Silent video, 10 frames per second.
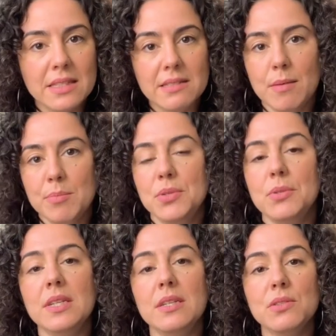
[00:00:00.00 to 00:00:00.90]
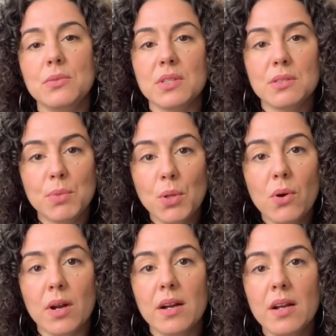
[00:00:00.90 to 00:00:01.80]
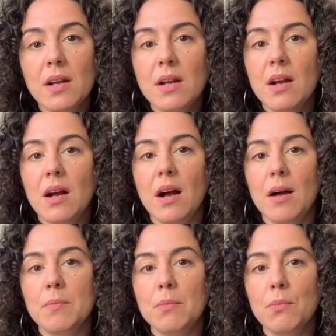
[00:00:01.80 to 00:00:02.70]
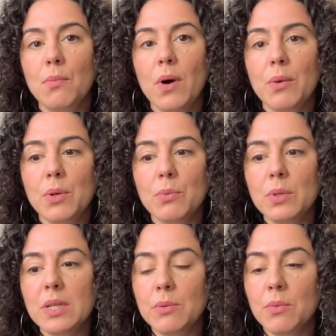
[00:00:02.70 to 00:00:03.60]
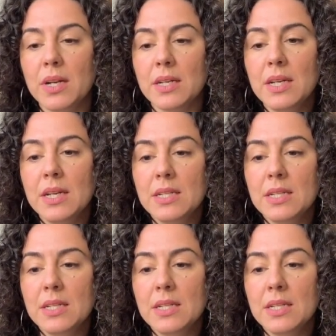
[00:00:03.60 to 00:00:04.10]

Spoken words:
these opportunities to explore. What we really wanna